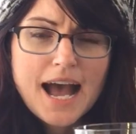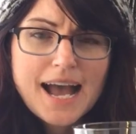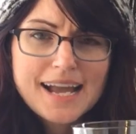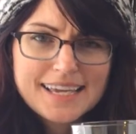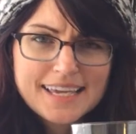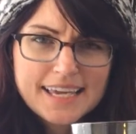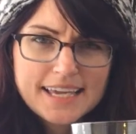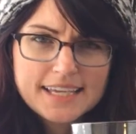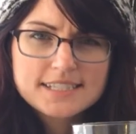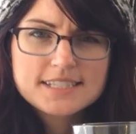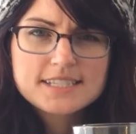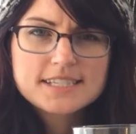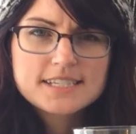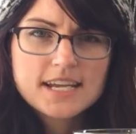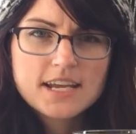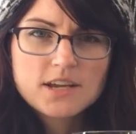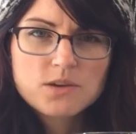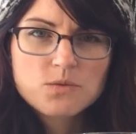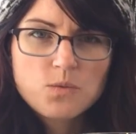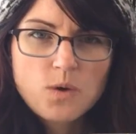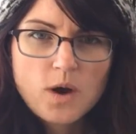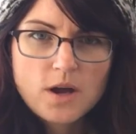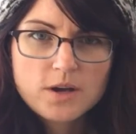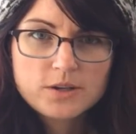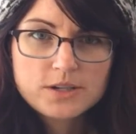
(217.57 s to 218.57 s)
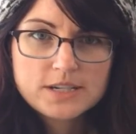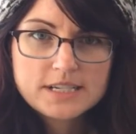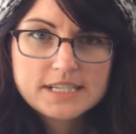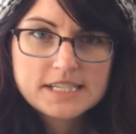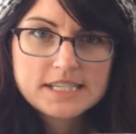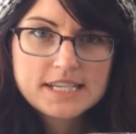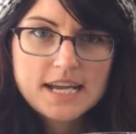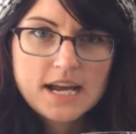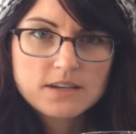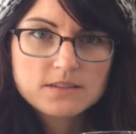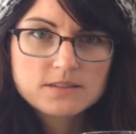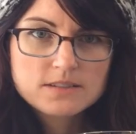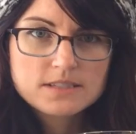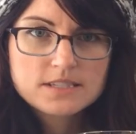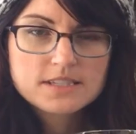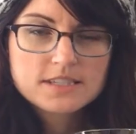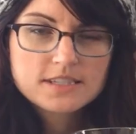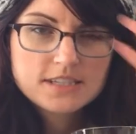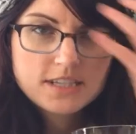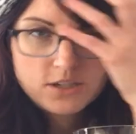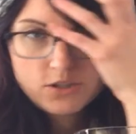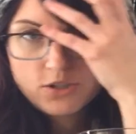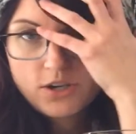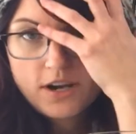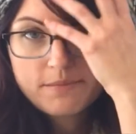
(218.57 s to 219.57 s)
I can't stand watery stouts.
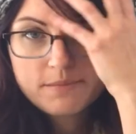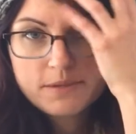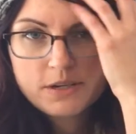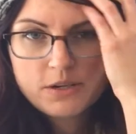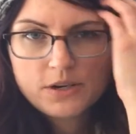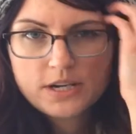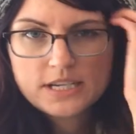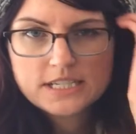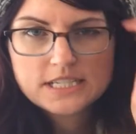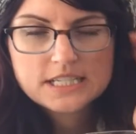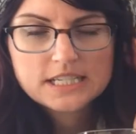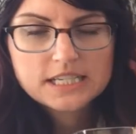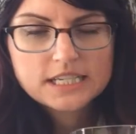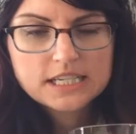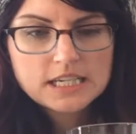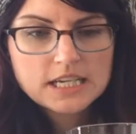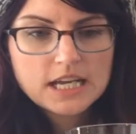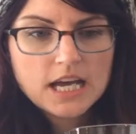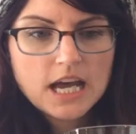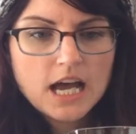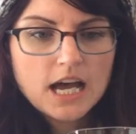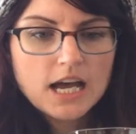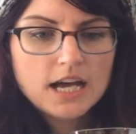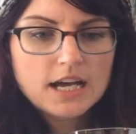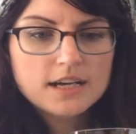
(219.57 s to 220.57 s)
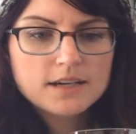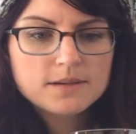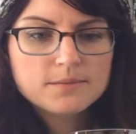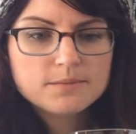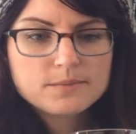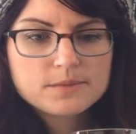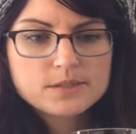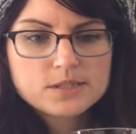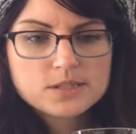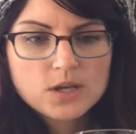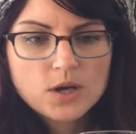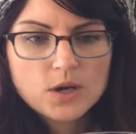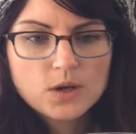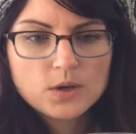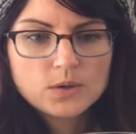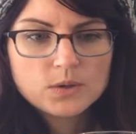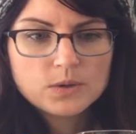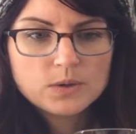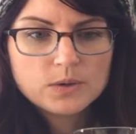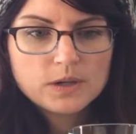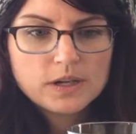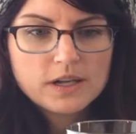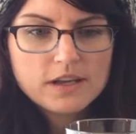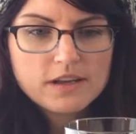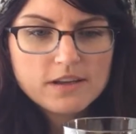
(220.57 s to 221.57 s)
They drive me crazy. Um,
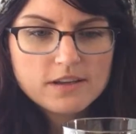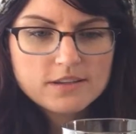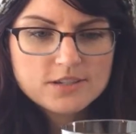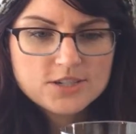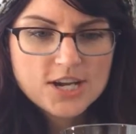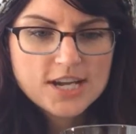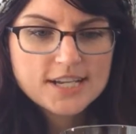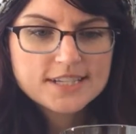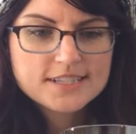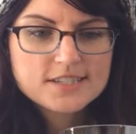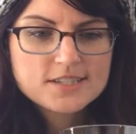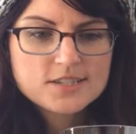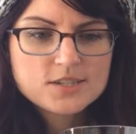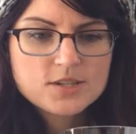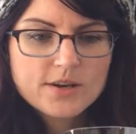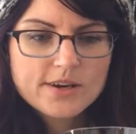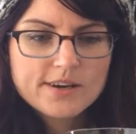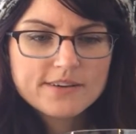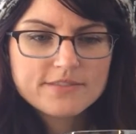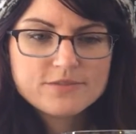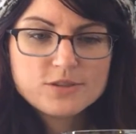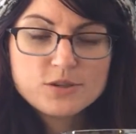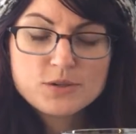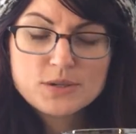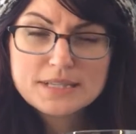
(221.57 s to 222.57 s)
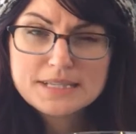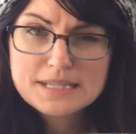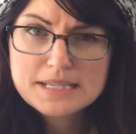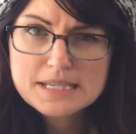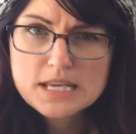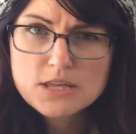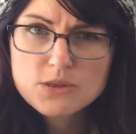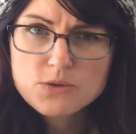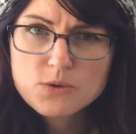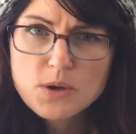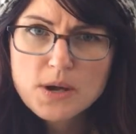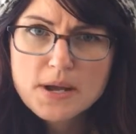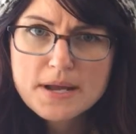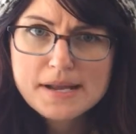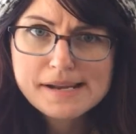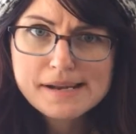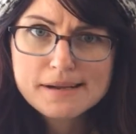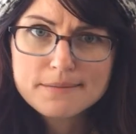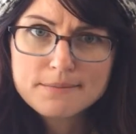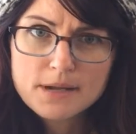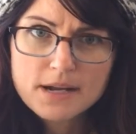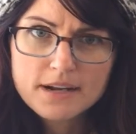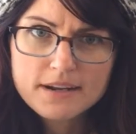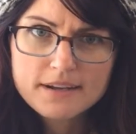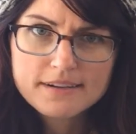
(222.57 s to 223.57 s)
so chances are if you can see through it,
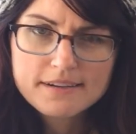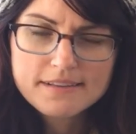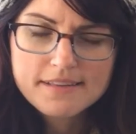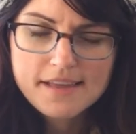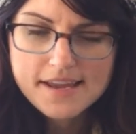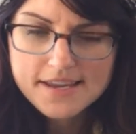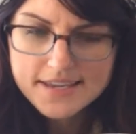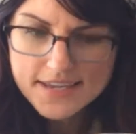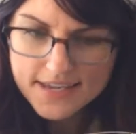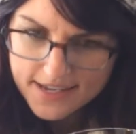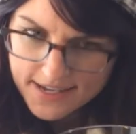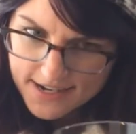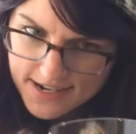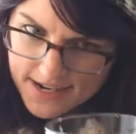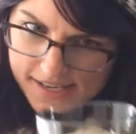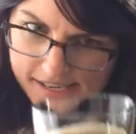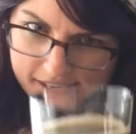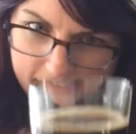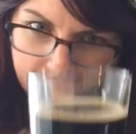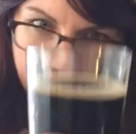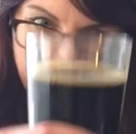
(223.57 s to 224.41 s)
I'm not going to like it.